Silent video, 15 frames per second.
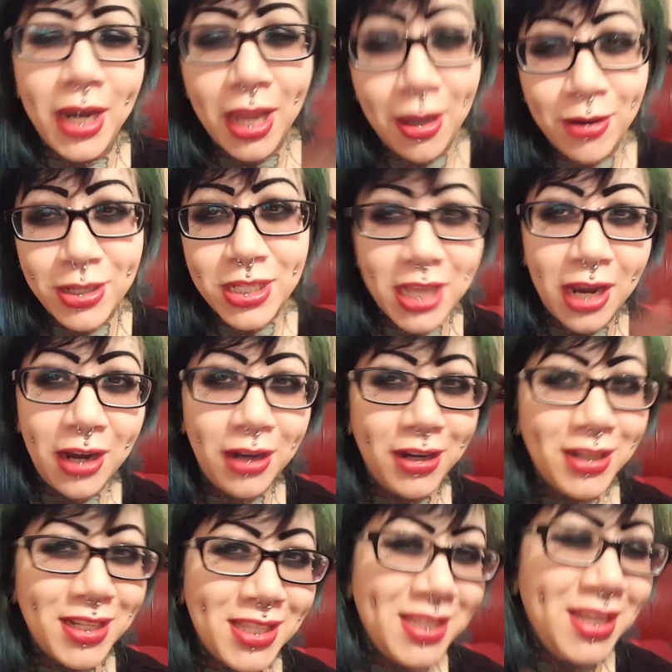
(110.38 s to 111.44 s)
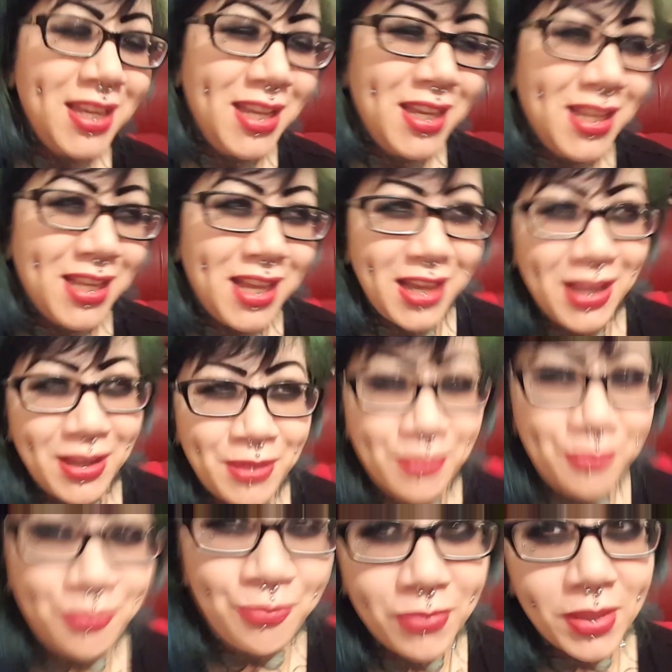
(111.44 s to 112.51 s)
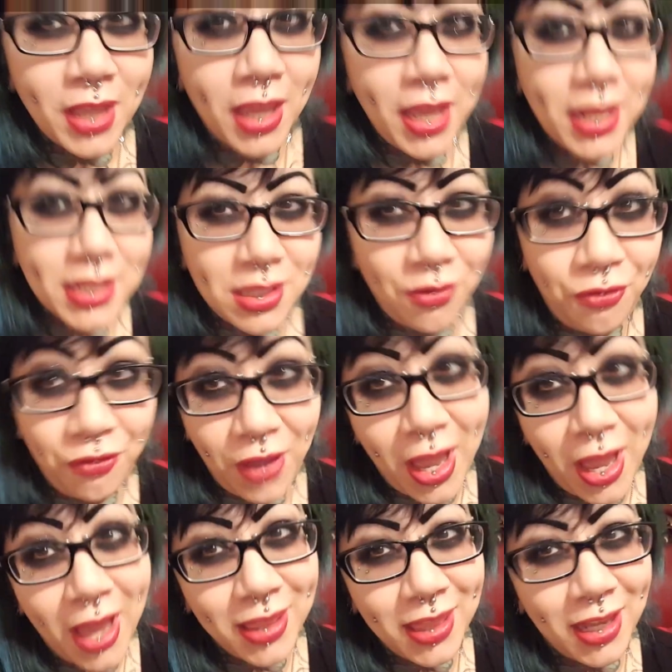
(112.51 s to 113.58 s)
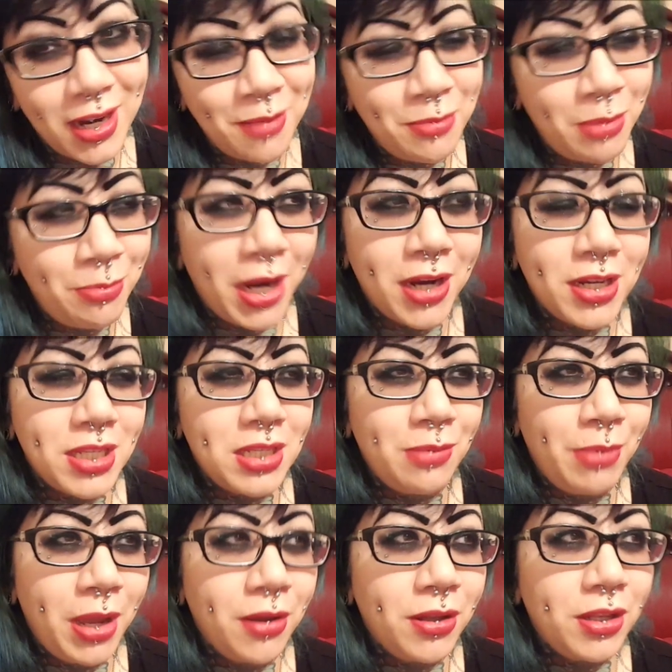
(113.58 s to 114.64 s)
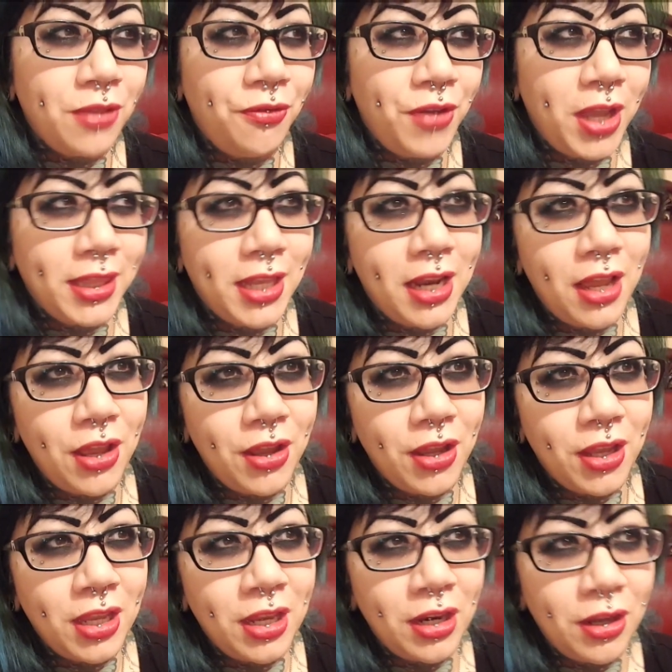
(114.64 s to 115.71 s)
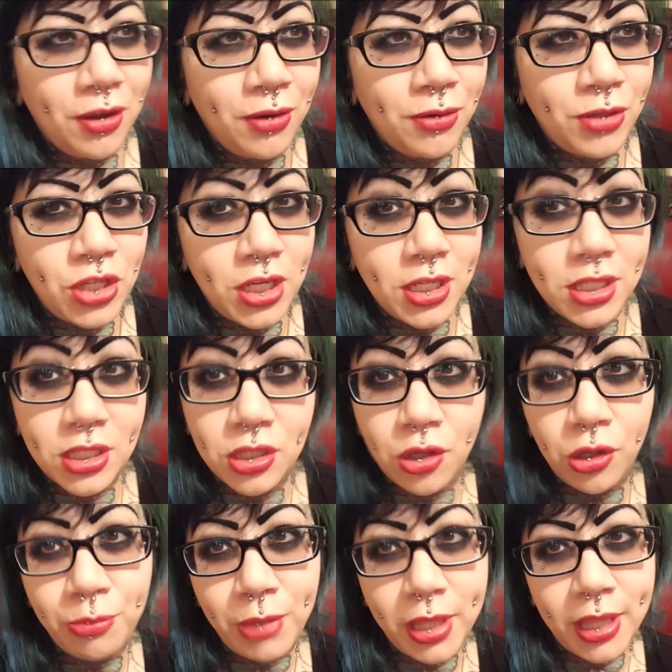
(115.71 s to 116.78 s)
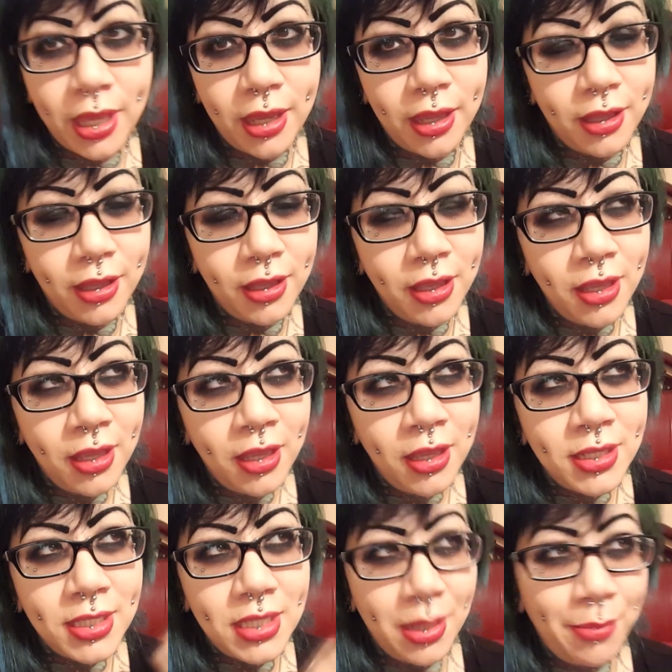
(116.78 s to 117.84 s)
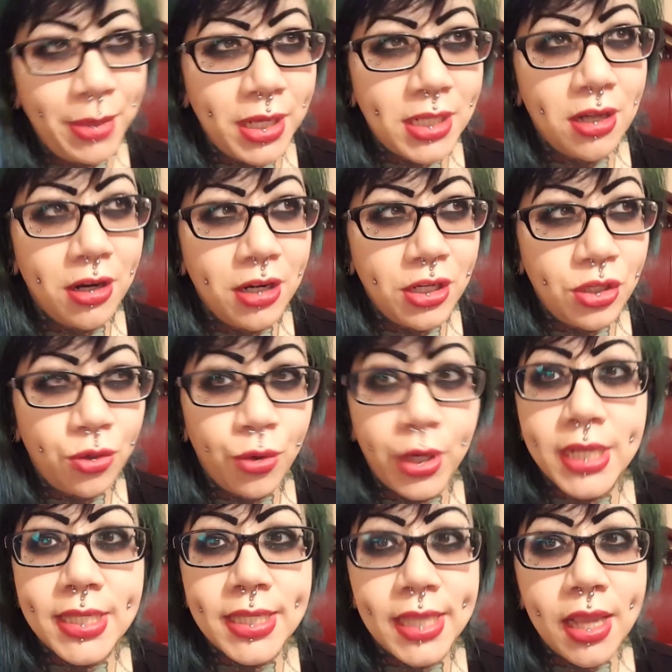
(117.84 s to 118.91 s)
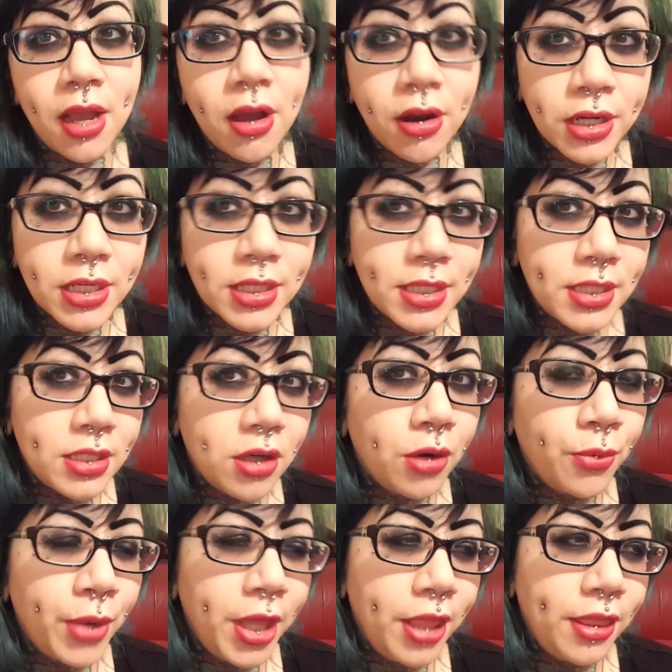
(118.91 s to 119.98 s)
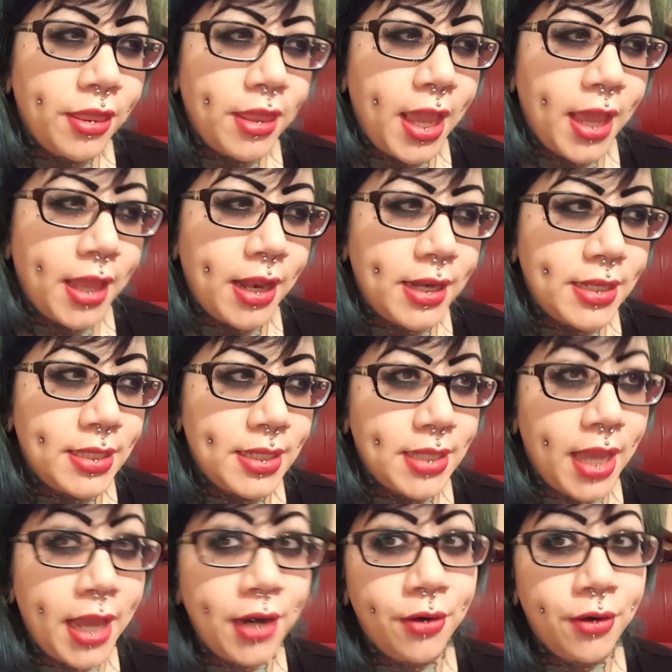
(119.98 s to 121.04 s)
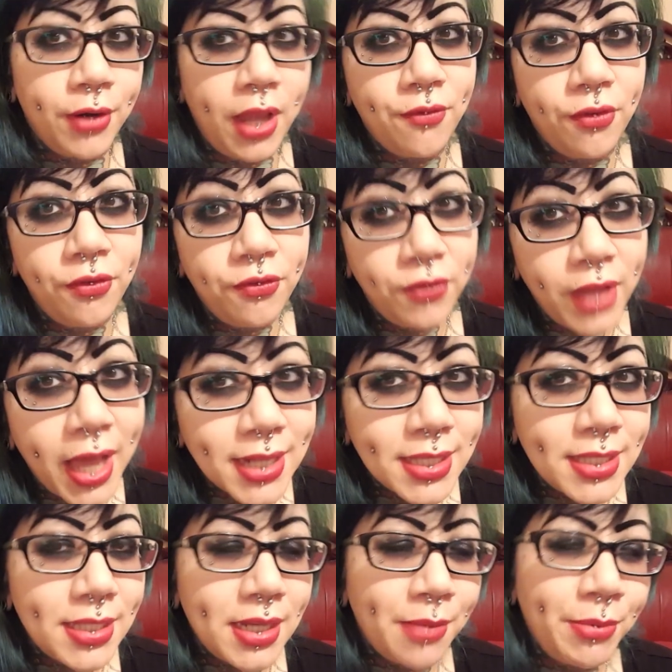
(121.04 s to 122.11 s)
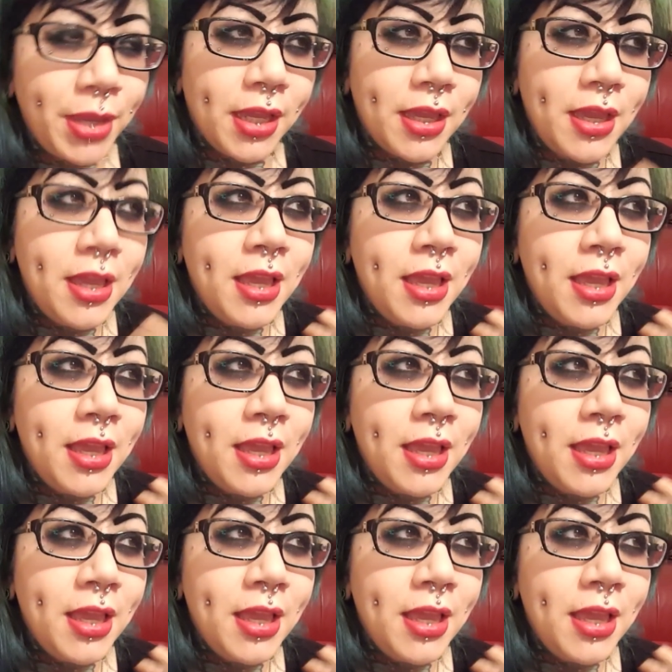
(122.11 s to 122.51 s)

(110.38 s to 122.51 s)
now. It just hurts. It's the fat that I'm embarrassed about. The fact that you know, she's told me that stomachs are notoriously hard to start with. And since I don't have a flat stomach,